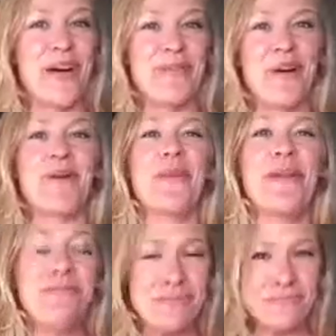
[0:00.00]
Wine
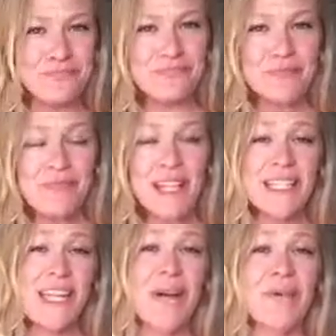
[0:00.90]
101.
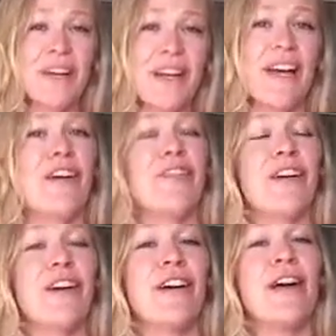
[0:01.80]
Today we're going to
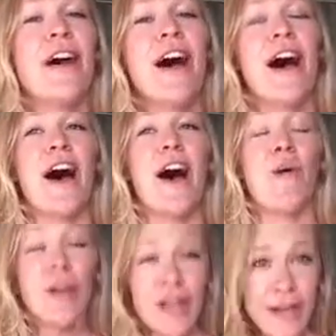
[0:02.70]
cover
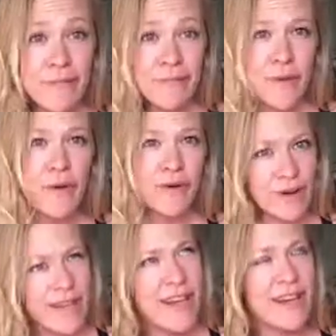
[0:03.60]

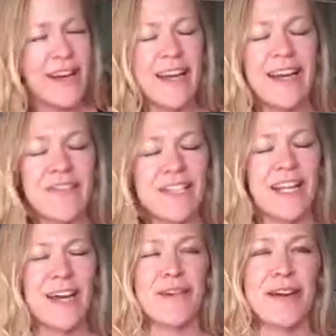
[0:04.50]
Oregon. I never
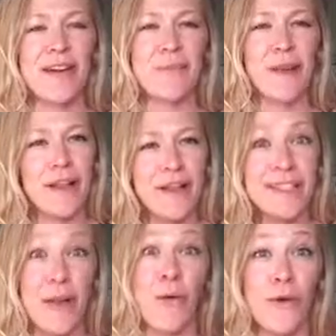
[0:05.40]
say that right. I'm probably going
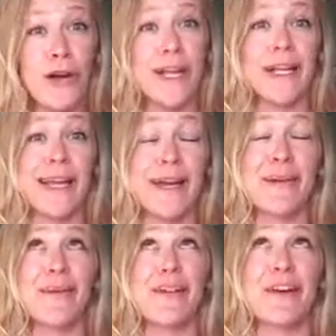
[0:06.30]
to say Oregon like
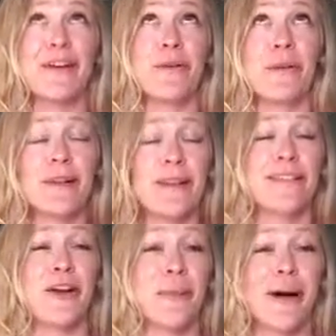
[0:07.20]
one of our
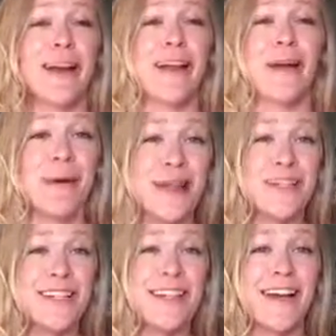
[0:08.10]
organs in our body. I
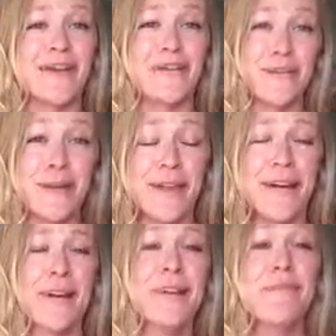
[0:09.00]
apologize now if you're from
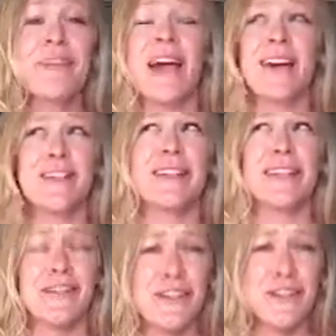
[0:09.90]
there. I actually
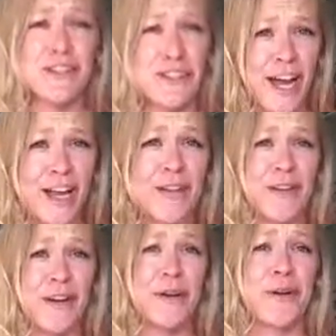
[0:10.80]
lived there as a
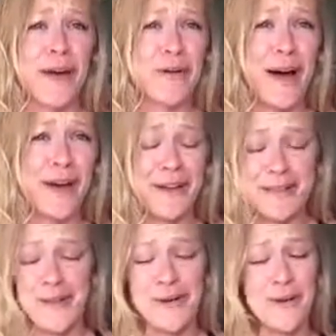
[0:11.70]
child for quite a
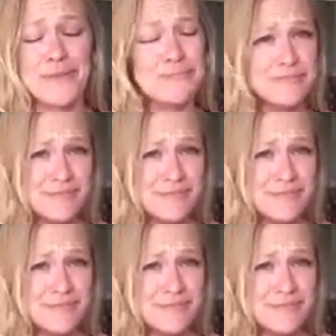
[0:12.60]
while, so